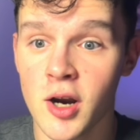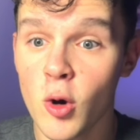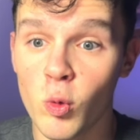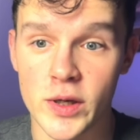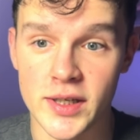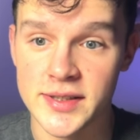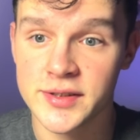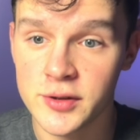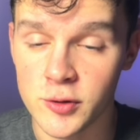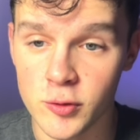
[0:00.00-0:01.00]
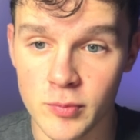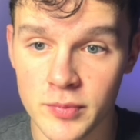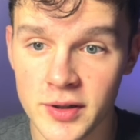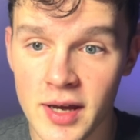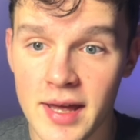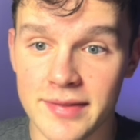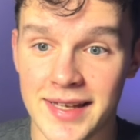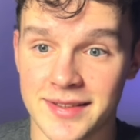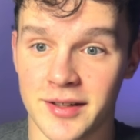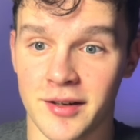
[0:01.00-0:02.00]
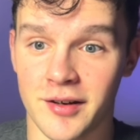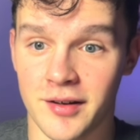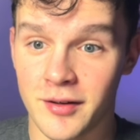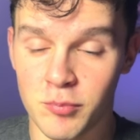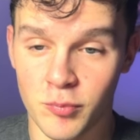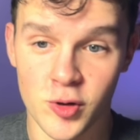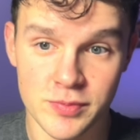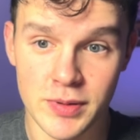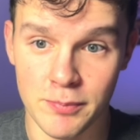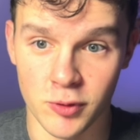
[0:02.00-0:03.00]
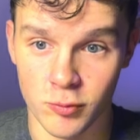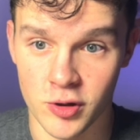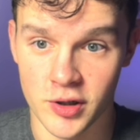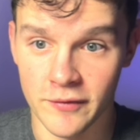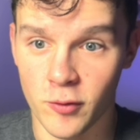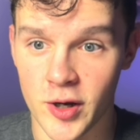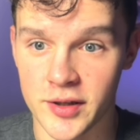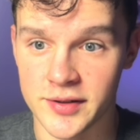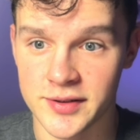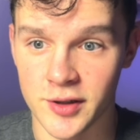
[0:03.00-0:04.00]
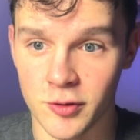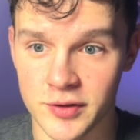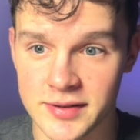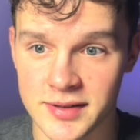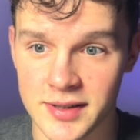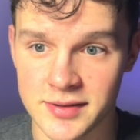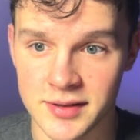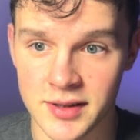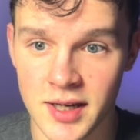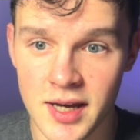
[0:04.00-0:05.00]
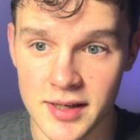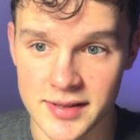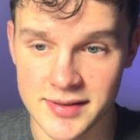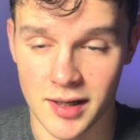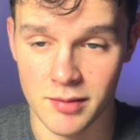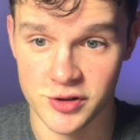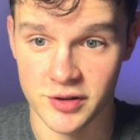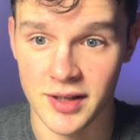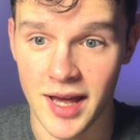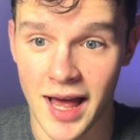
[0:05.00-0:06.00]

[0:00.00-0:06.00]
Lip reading: we assumed that most people were avoidant. So this is the assumption.